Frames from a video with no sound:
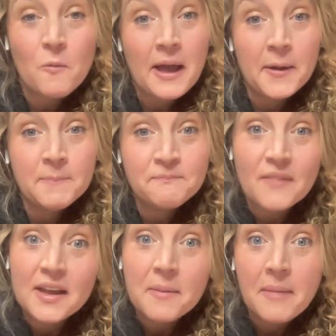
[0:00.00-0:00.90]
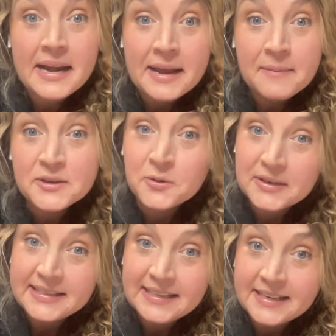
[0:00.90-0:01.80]
Well, my name is
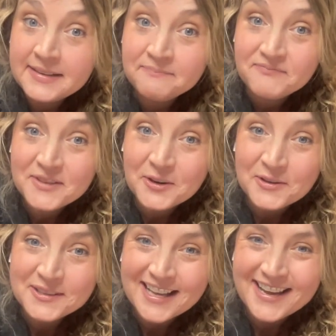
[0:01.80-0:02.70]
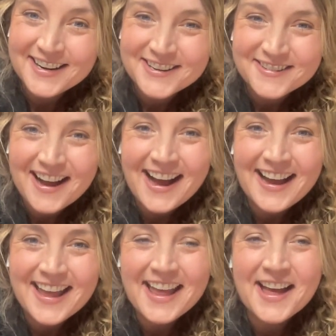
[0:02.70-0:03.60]
Kristen Solorzano.
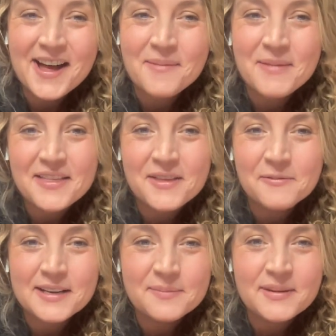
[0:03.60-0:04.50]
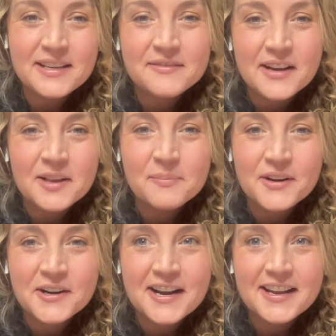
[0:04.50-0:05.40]
I am the recipe
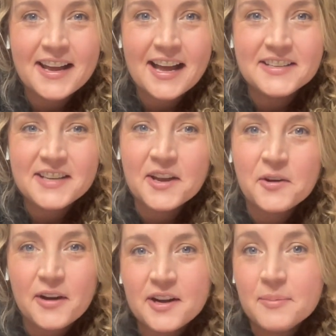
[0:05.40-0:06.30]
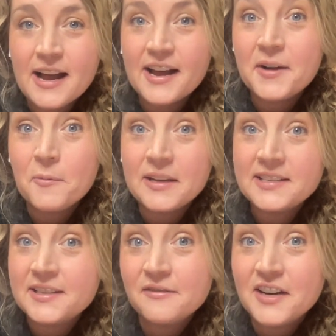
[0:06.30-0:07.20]
developer and content creator behind
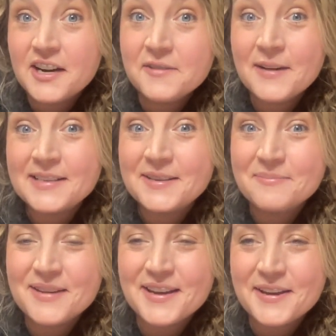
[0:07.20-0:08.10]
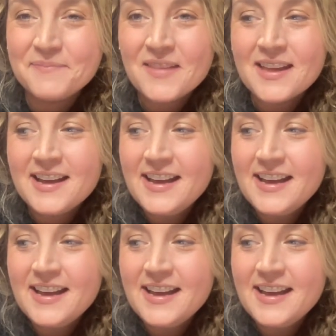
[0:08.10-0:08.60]
What's the Freakin' Recipe.